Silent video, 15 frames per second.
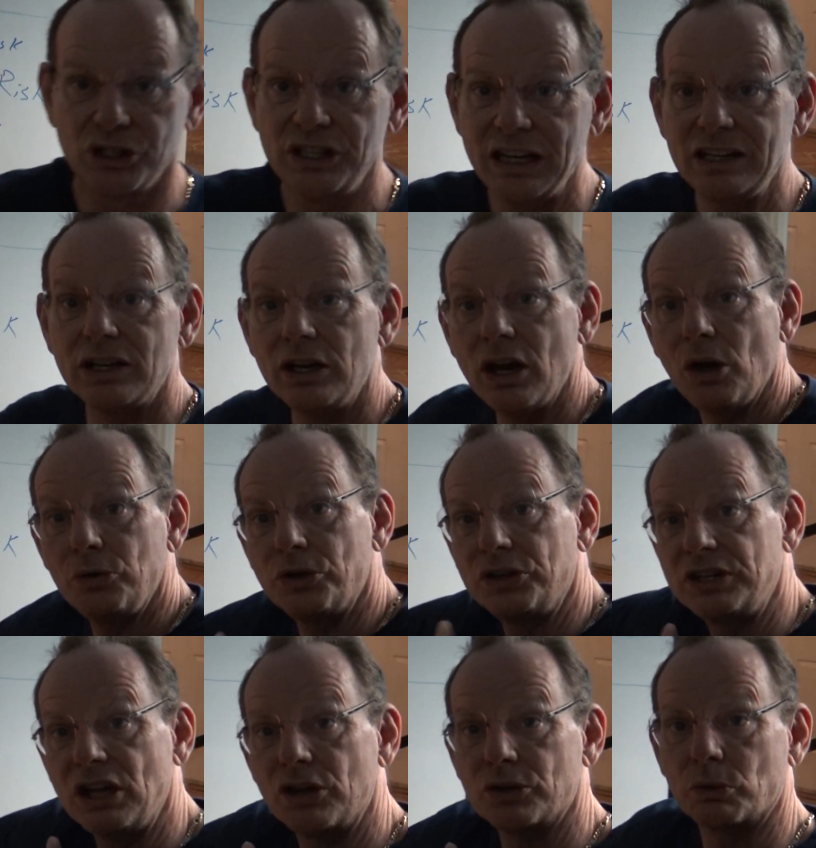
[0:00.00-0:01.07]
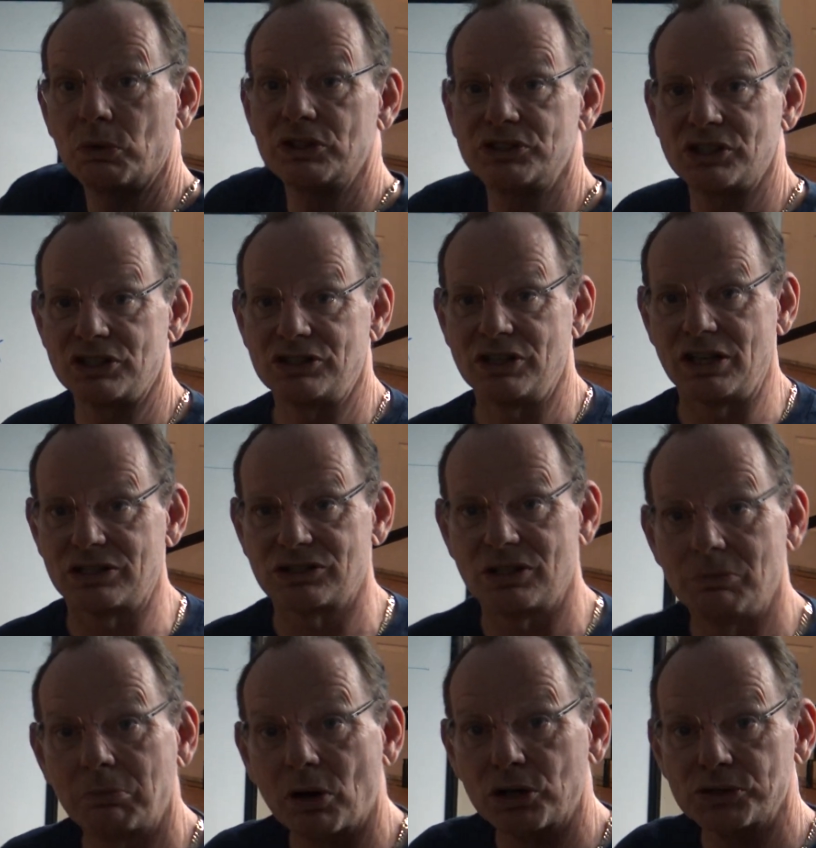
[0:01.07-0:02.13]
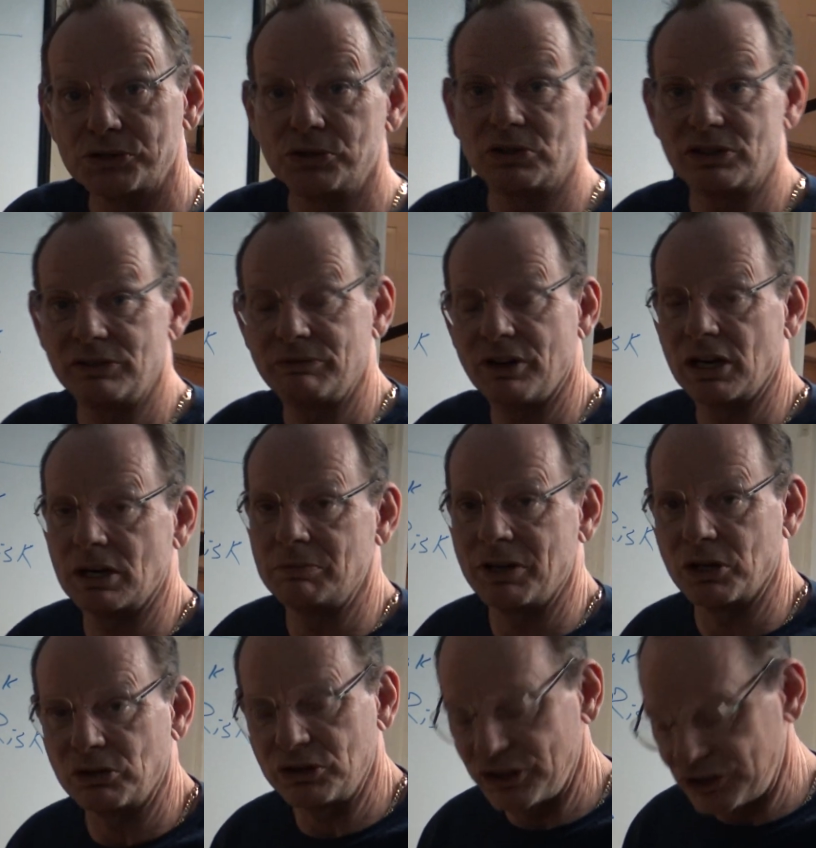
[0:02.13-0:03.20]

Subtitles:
you need to know that the other ones exist, that personal and environmental